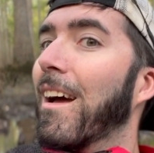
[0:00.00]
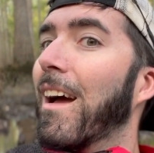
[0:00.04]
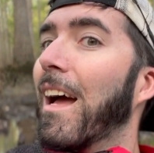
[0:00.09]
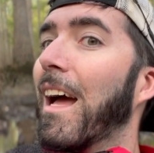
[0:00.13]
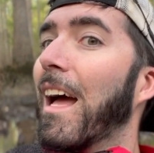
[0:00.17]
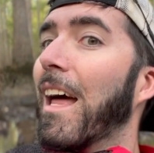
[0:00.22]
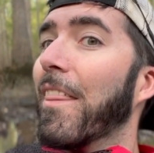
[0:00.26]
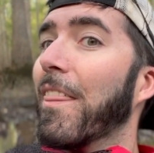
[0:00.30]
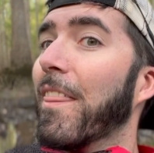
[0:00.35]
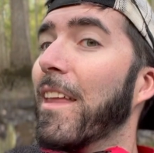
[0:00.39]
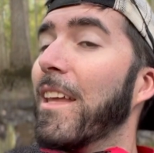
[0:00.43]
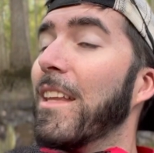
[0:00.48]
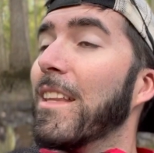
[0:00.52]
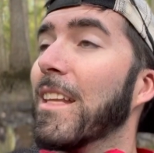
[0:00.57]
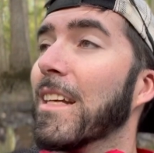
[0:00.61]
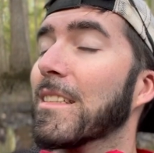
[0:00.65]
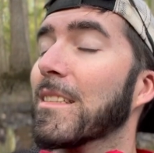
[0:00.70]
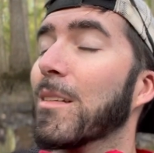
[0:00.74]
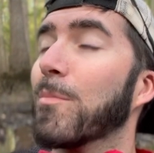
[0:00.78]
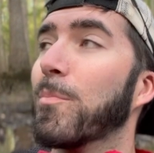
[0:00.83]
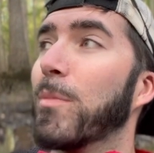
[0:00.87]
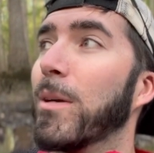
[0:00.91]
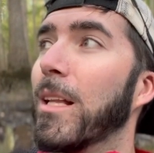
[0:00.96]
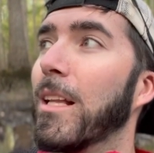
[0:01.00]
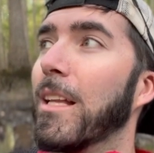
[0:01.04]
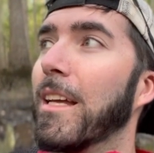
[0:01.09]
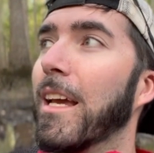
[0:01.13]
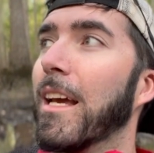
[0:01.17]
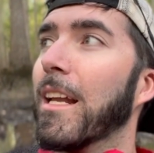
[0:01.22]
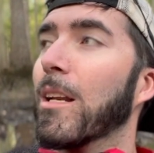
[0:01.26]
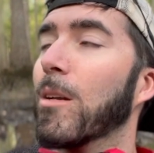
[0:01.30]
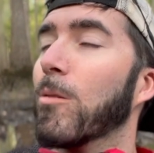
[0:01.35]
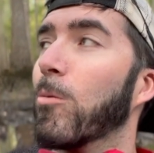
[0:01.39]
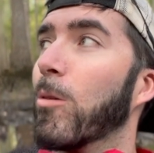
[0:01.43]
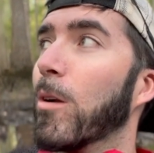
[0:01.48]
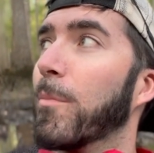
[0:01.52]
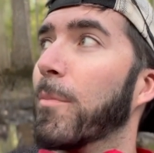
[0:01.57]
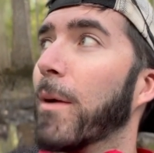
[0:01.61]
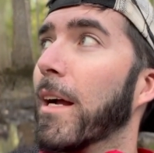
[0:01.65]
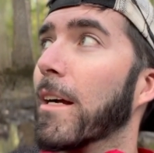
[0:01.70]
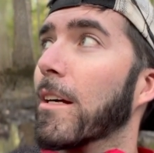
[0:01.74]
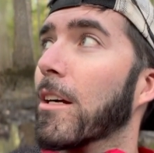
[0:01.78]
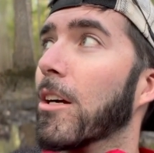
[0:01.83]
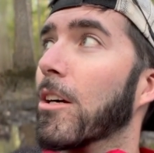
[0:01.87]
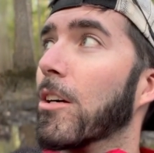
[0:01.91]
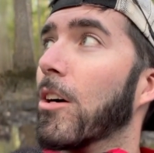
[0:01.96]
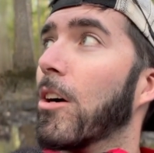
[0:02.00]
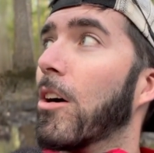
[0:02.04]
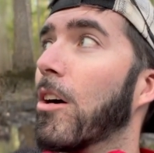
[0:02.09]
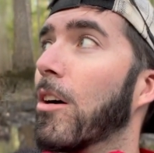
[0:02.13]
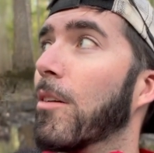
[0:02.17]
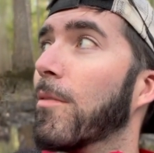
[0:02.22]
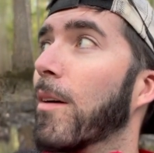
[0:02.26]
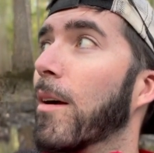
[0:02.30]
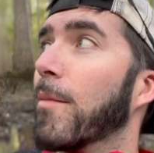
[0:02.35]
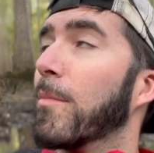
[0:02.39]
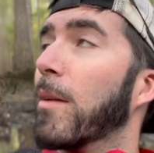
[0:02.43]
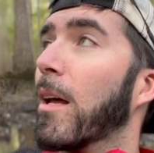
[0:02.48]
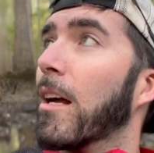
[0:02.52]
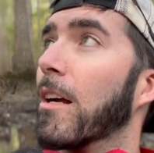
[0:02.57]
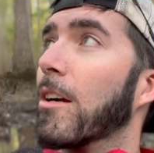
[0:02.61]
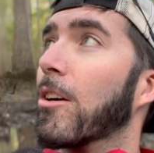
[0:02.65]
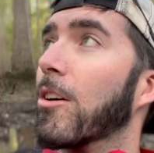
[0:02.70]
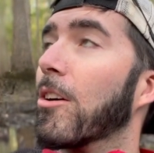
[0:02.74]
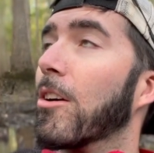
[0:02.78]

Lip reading: I think that's a pileated woodpecker call, if I'm not